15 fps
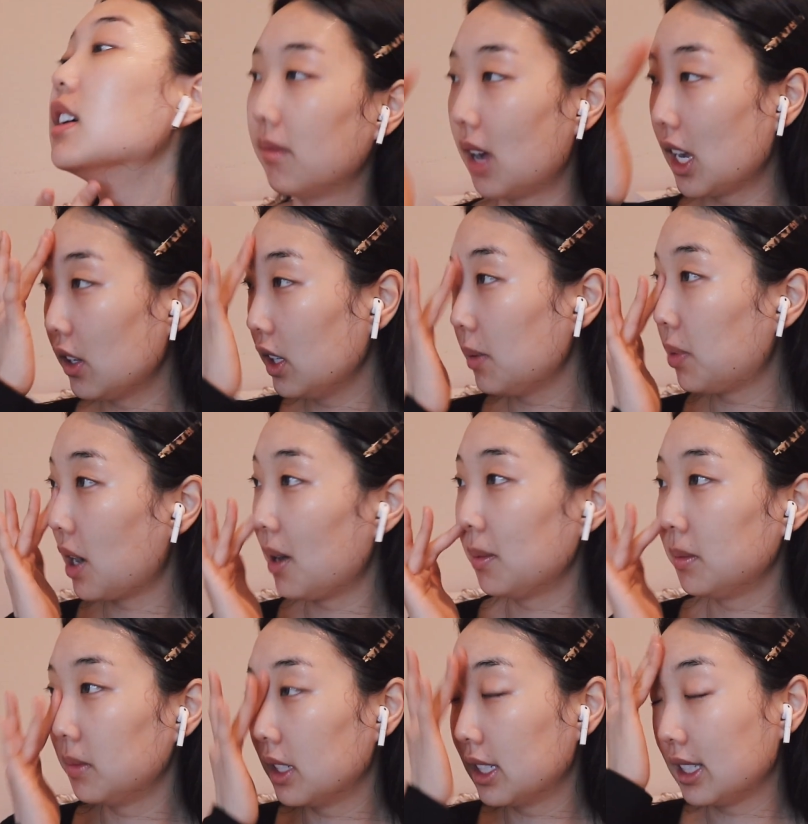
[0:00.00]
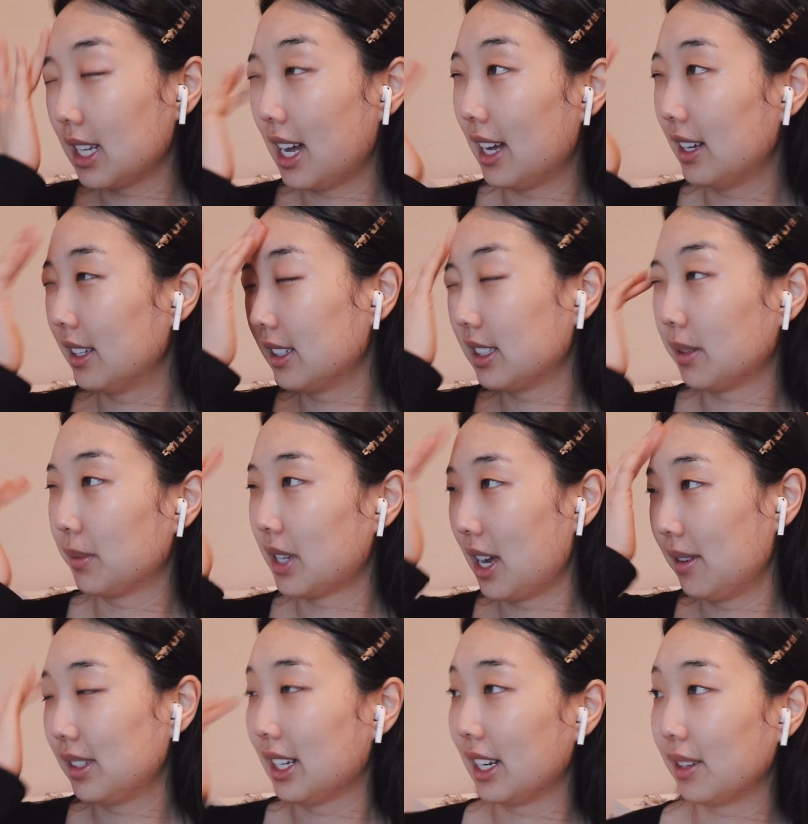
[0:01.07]
My only problem is that
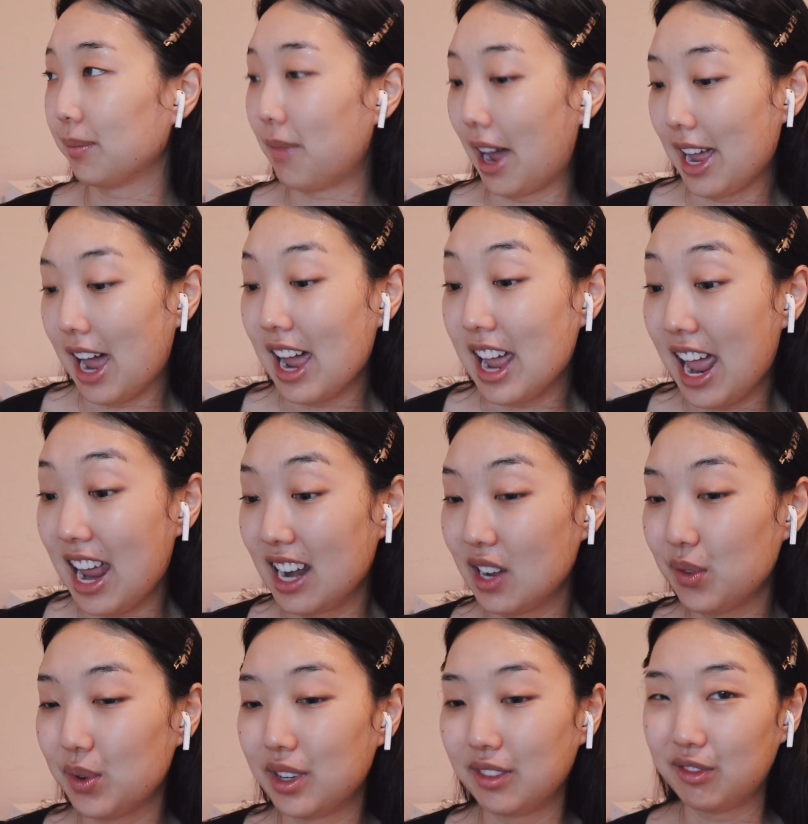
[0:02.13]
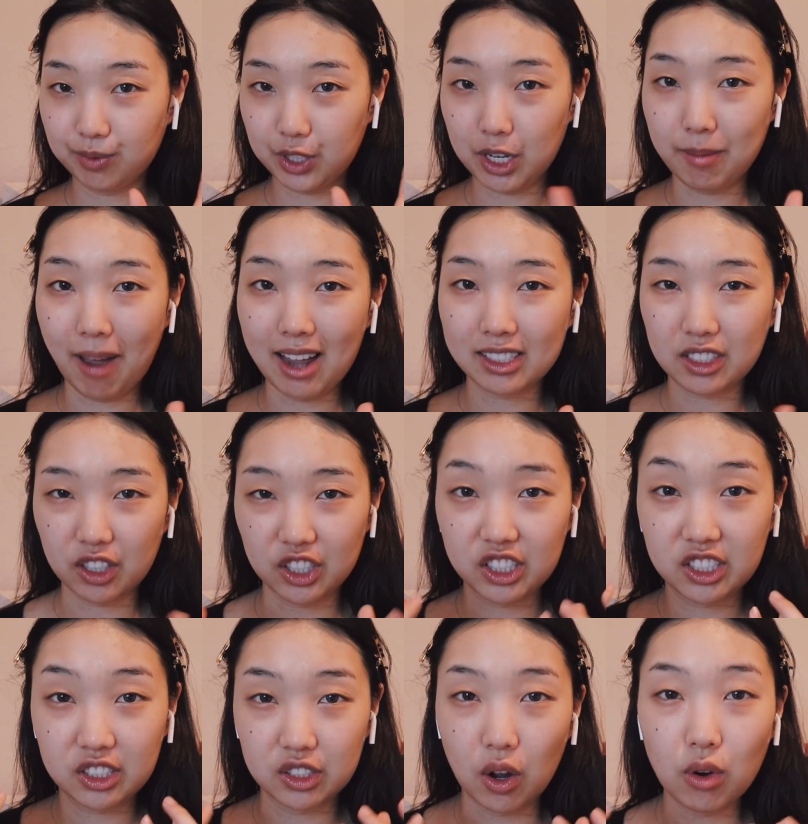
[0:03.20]
sometimes like I hate it when sheet masks are
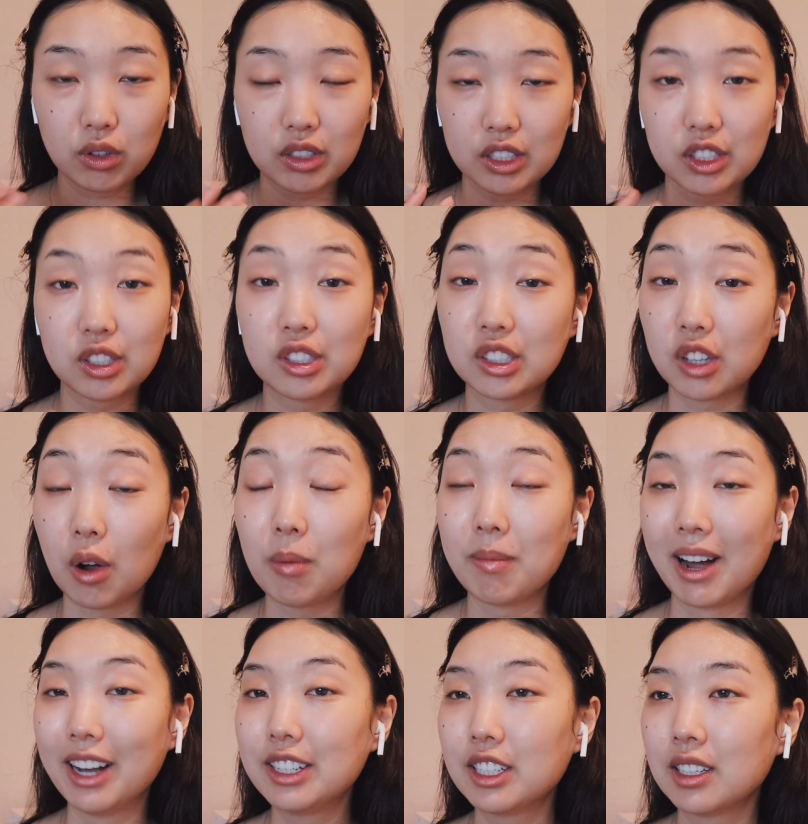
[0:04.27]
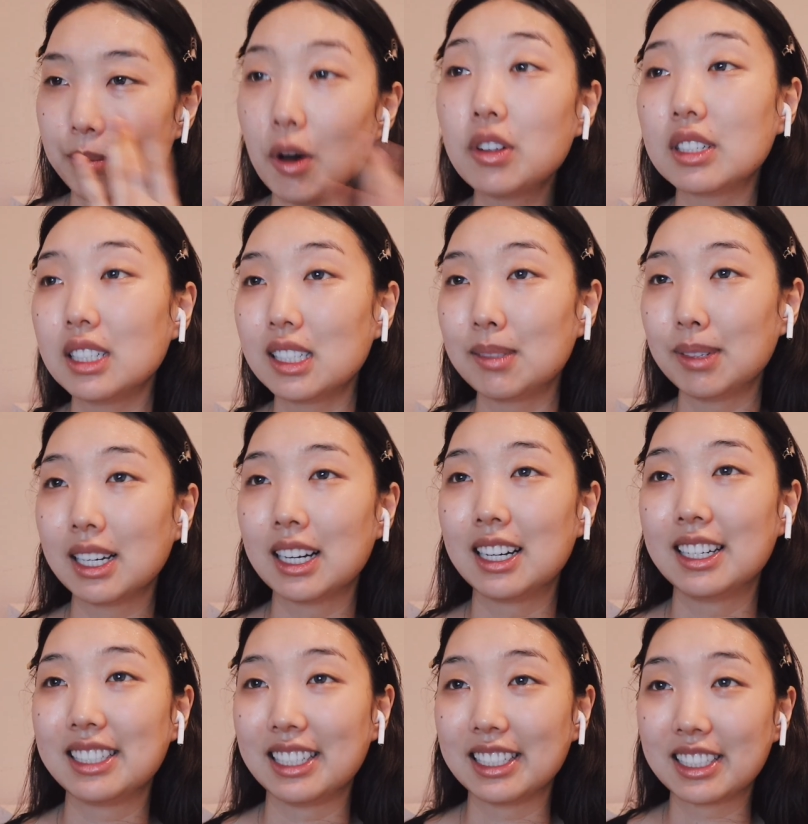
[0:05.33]
soaked so much. Mostly it's
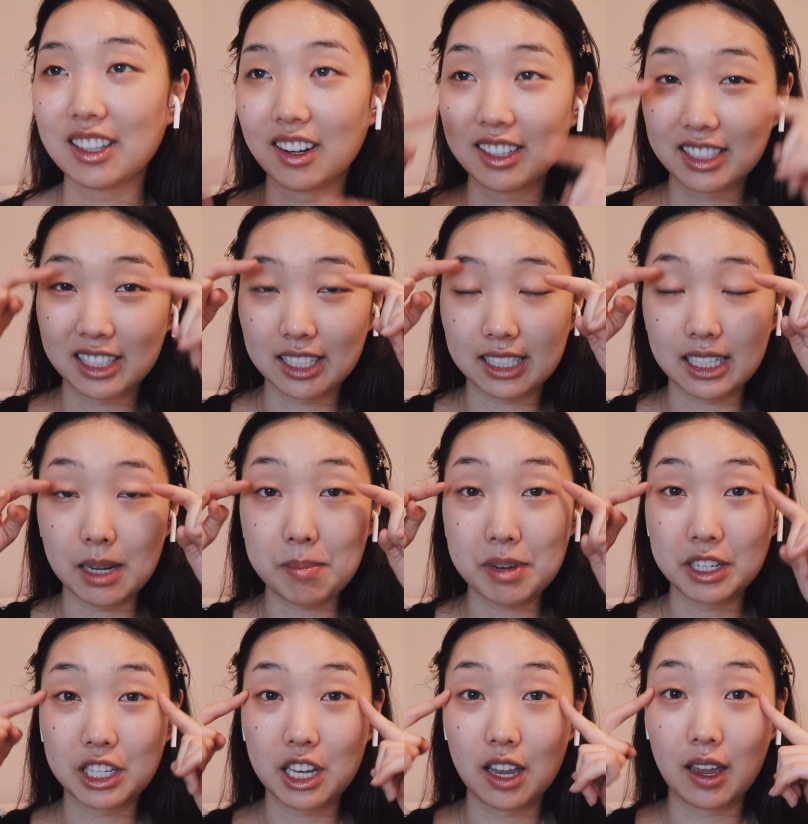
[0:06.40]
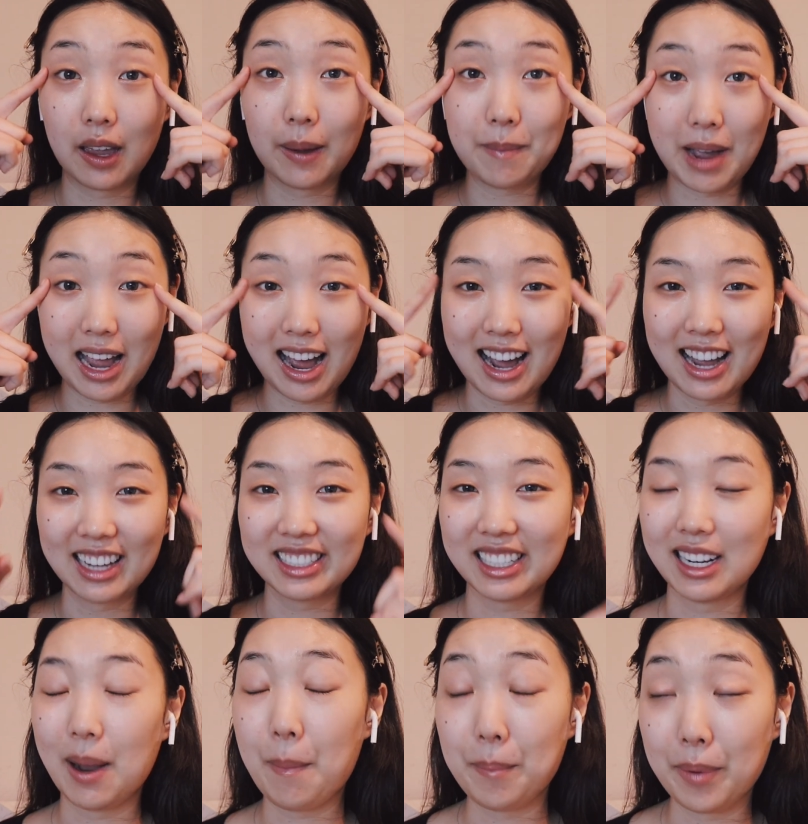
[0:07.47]
because it starts to seep into my eyes
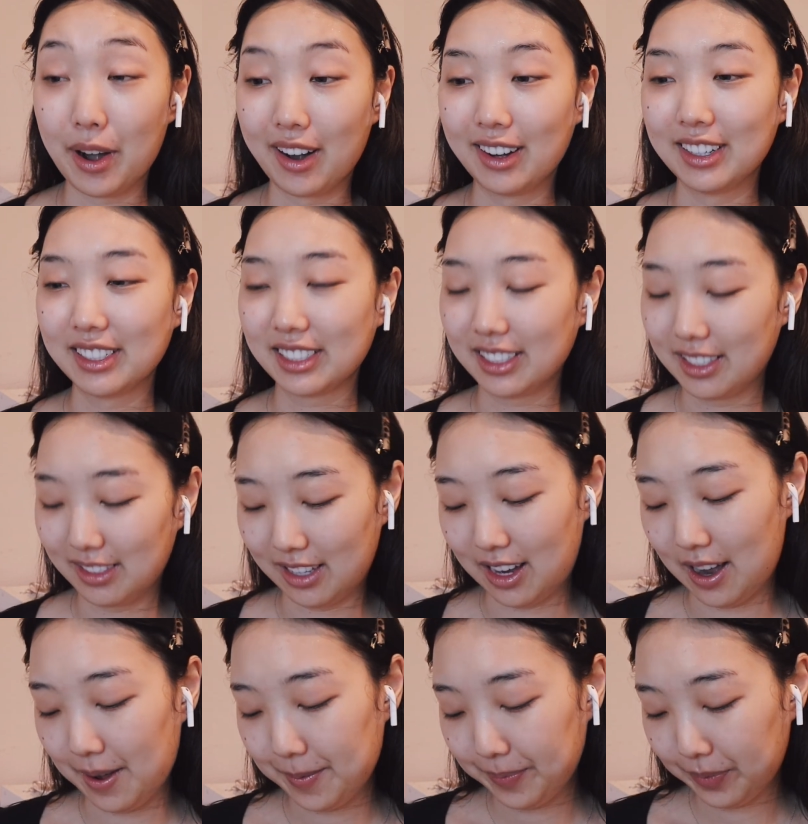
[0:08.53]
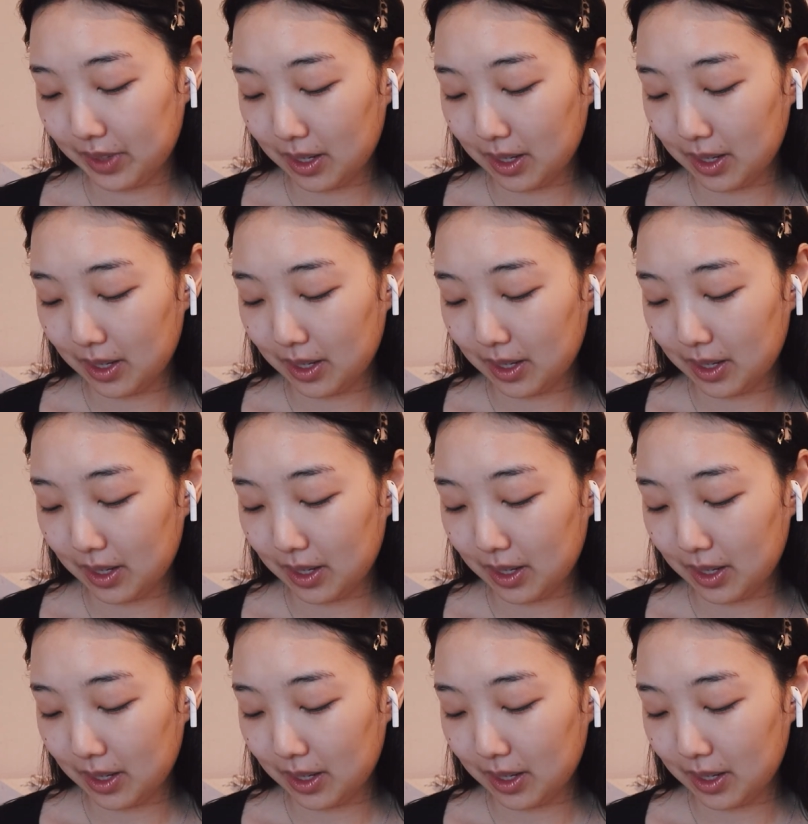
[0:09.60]
and it burns a lot.